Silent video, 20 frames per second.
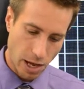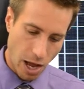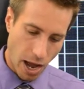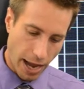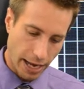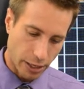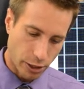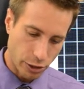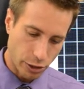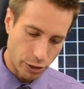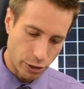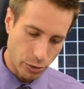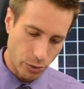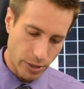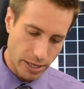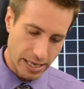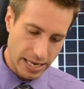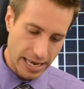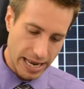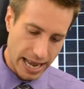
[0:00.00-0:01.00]
I could do a
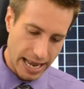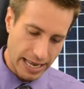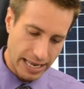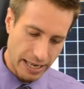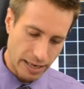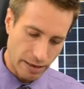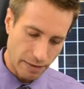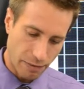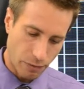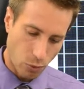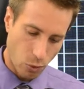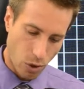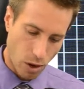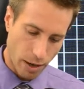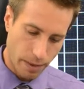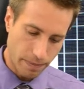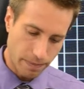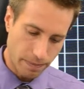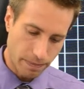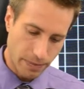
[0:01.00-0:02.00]
negative
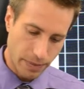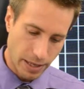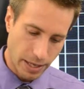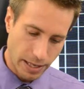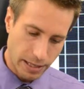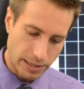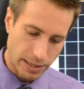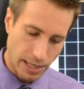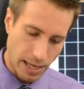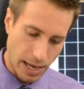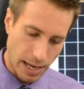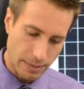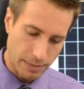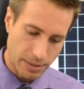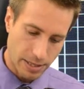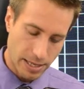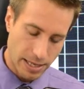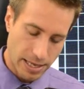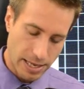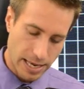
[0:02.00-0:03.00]
1 times
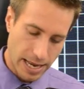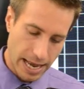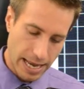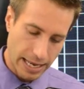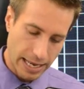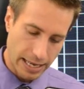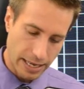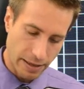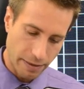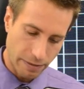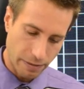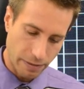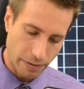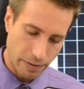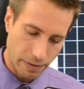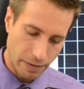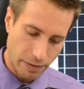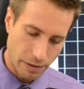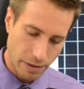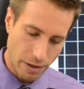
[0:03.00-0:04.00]
a negative
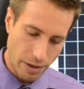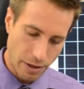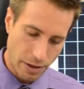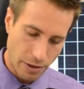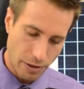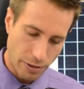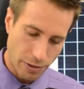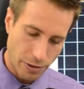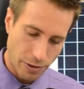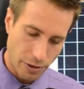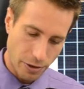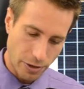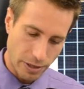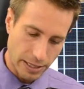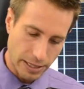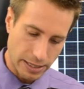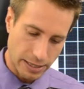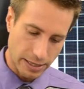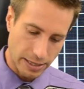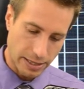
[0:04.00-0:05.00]

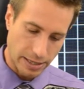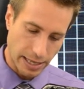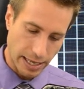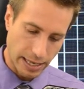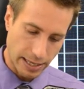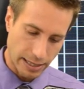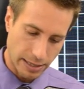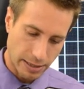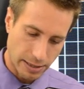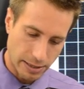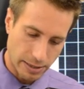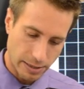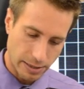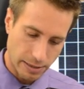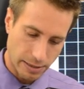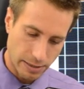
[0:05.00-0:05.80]
36.